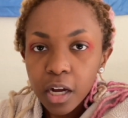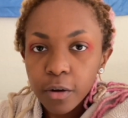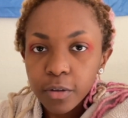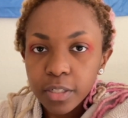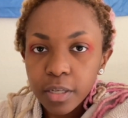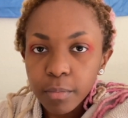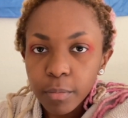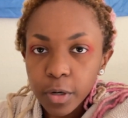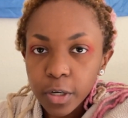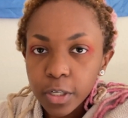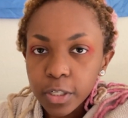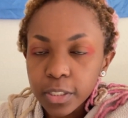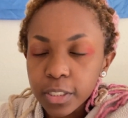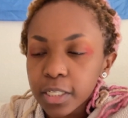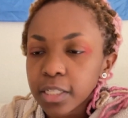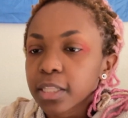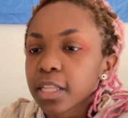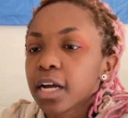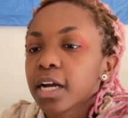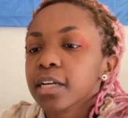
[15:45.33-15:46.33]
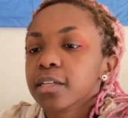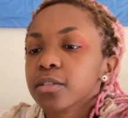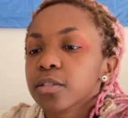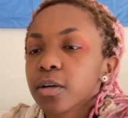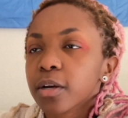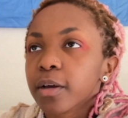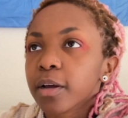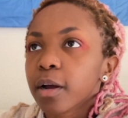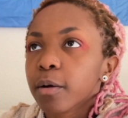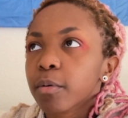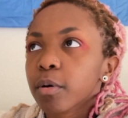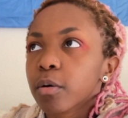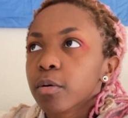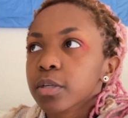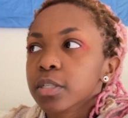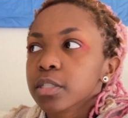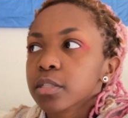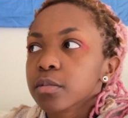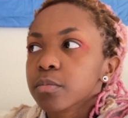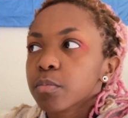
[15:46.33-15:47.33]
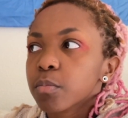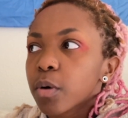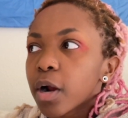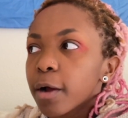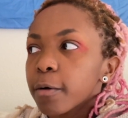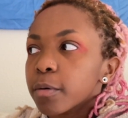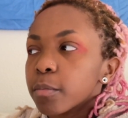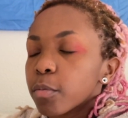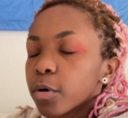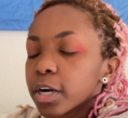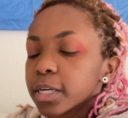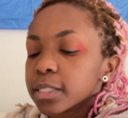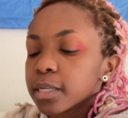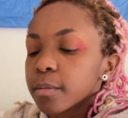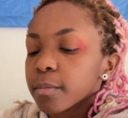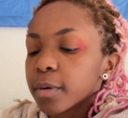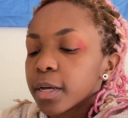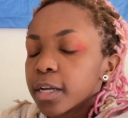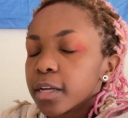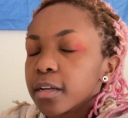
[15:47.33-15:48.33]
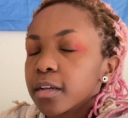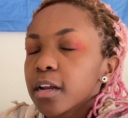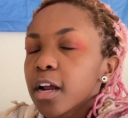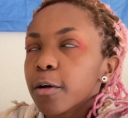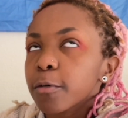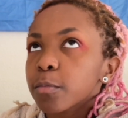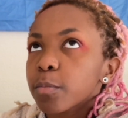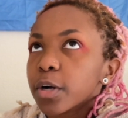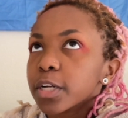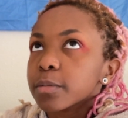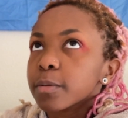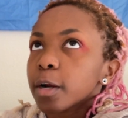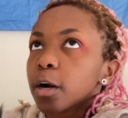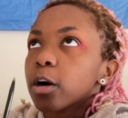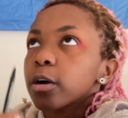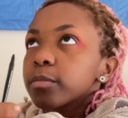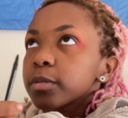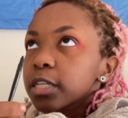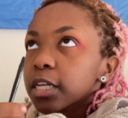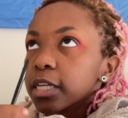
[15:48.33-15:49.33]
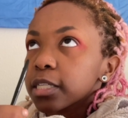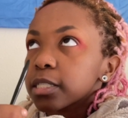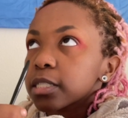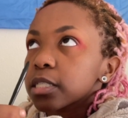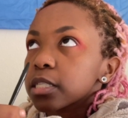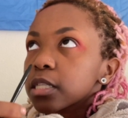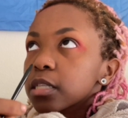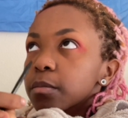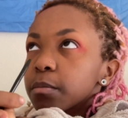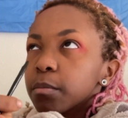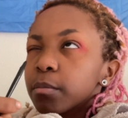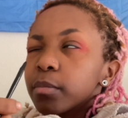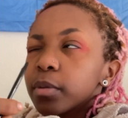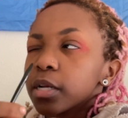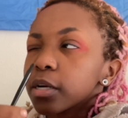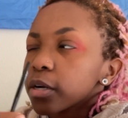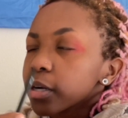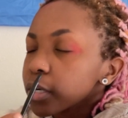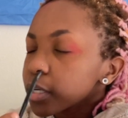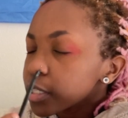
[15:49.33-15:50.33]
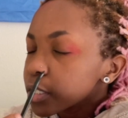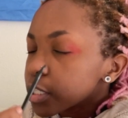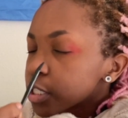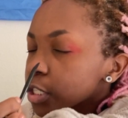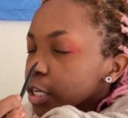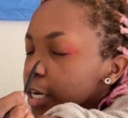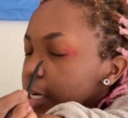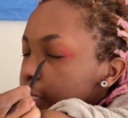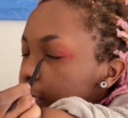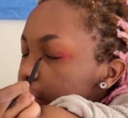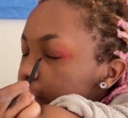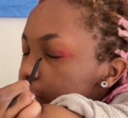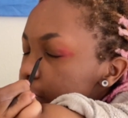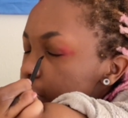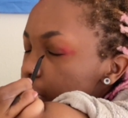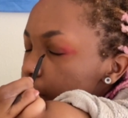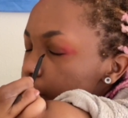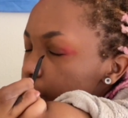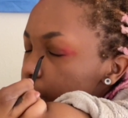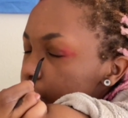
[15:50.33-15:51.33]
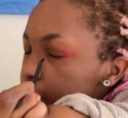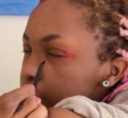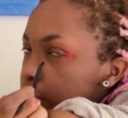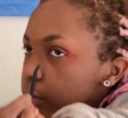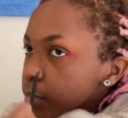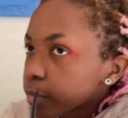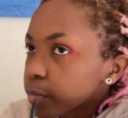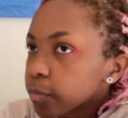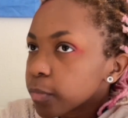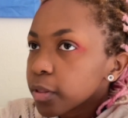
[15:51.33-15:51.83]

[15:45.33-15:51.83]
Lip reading: always had markers like that, and so I would press my arms against the mirror to try to like stabilize the